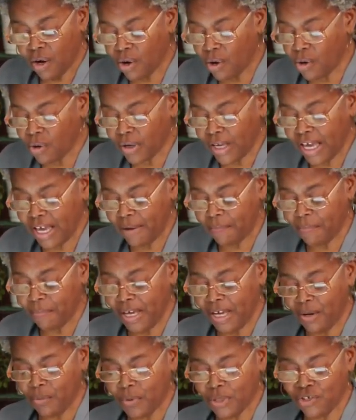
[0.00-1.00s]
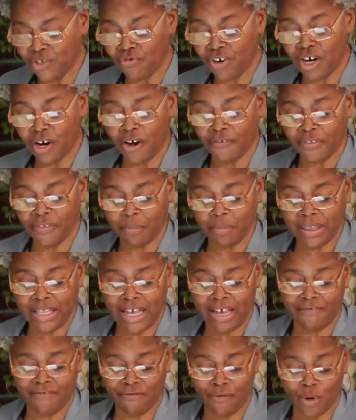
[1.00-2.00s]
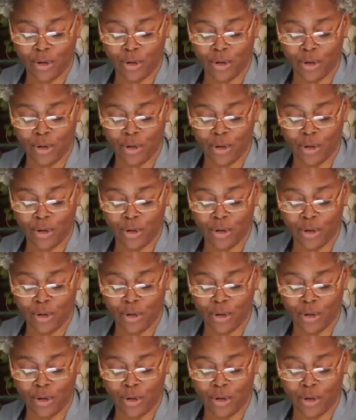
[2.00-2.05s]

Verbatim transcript: whole campaign was run off the plan